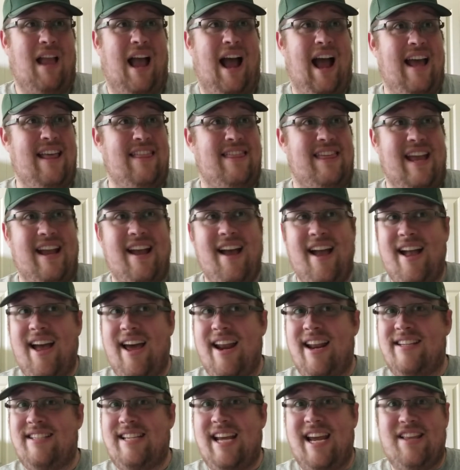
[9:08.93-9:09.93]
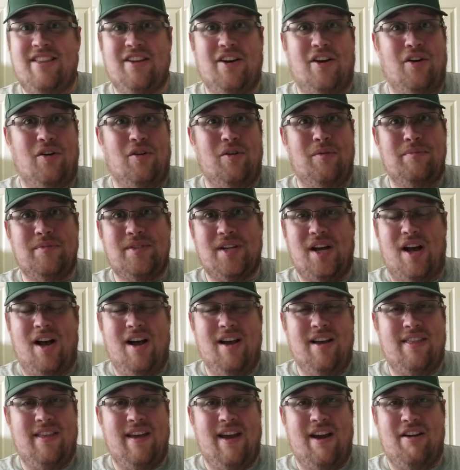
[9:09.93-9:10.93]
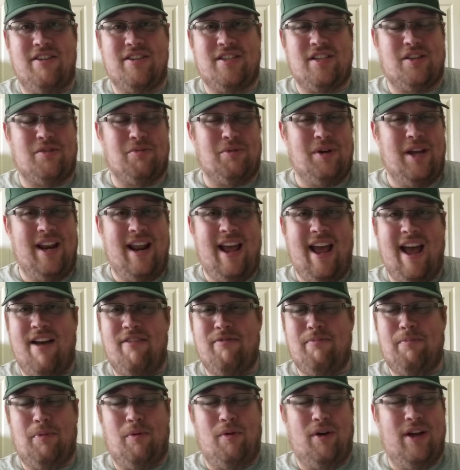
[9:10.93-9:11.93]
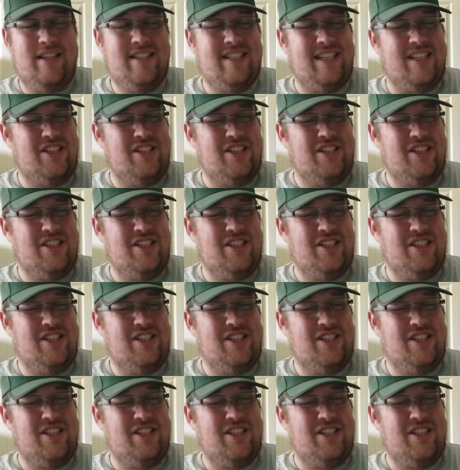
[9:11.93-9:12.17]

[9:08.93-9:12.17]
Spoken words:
I think I got to take the home dog there. It's 3.5 points.